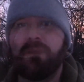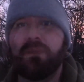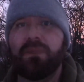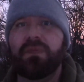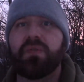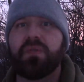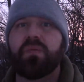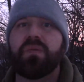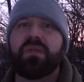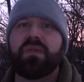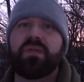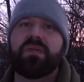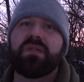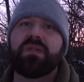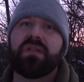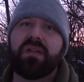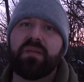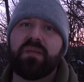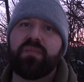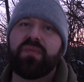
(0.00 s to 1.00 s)
So we're losing
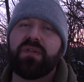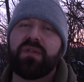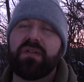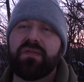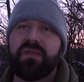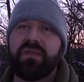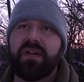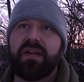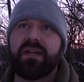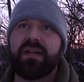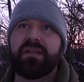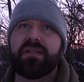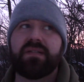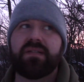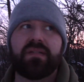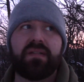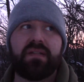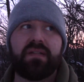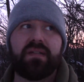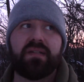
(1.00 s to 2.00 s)
light pretty fast,
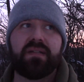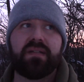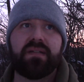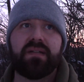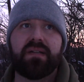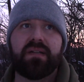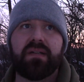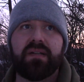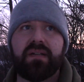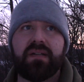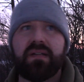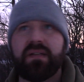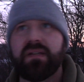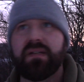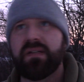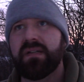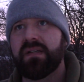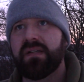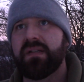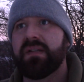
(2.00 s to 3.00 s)
and I
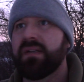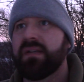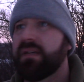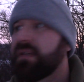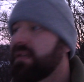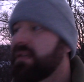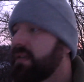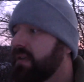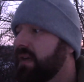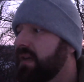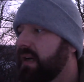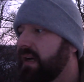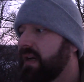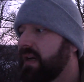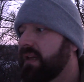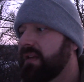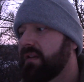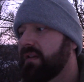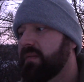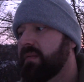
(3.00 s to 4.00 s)
got
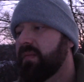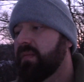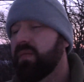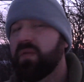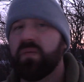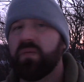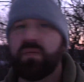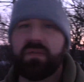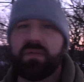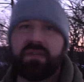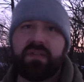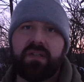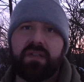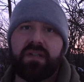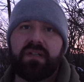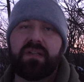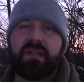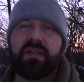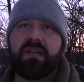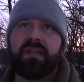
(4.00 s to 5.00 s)
a little bit more wood to cut.